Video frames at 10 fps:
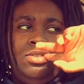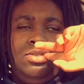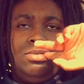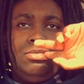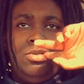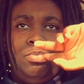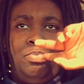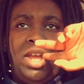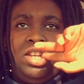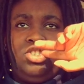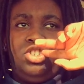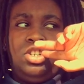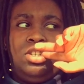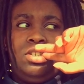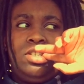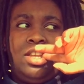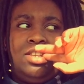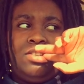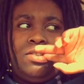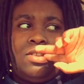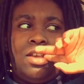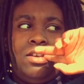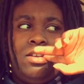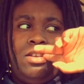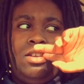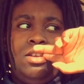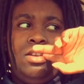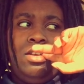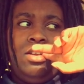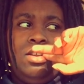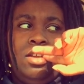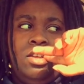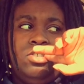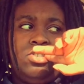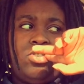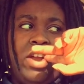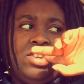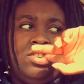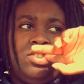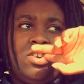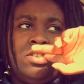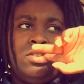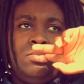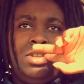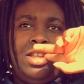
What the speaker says: do some little paint shit. Because I guess there's like a scratch on his car or something.